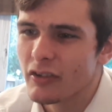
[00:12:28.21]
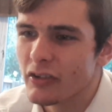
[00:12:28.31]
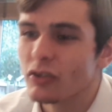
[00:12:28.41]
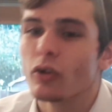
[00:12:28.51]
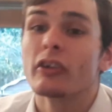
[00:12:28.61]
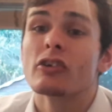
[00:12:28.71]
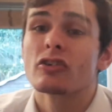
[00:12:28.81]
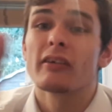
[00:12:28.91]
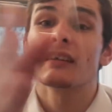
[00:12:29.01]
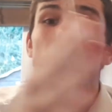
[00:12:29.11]
you know you're
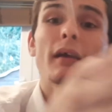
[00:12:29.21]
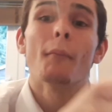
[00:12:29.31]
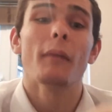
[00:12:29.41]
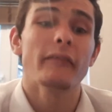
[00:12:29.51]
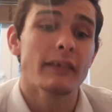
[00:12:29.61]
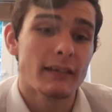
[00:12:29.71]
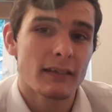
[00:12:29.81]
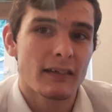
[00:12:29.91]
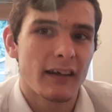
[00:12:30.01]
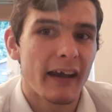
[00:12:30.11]
the right time to get married
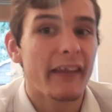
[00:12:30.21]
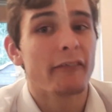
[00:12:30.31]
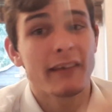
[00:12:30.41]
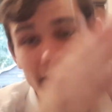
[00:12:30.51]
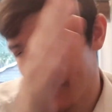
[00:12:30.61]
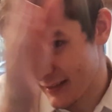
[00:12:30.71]
and have kids.